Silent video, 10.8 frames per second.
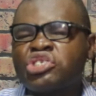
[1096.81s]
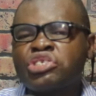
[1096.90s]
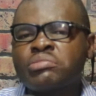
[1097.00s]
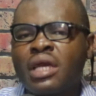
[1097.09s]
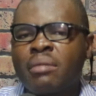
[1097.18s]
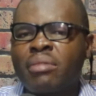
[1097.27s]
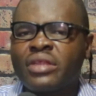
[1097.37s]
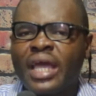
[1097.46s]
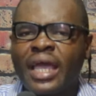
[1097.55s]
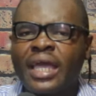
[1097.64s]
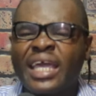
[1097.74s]
dream
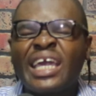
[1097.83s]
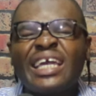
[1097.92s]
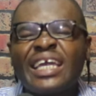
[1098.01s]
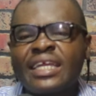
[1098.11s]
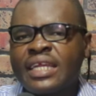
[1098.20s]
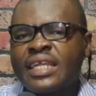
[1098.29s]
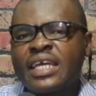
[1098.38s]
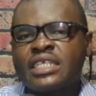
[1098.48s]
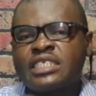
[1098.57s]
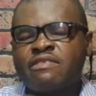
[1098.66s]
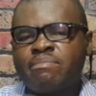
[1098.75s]
about air in a
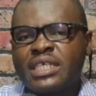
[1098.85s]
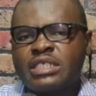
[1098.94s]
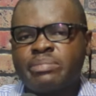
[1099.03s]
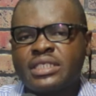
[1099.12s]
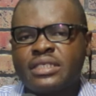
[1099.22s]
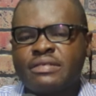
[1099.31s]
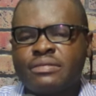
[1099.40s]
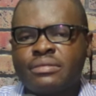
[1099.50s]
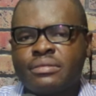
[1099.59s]
negative perspective.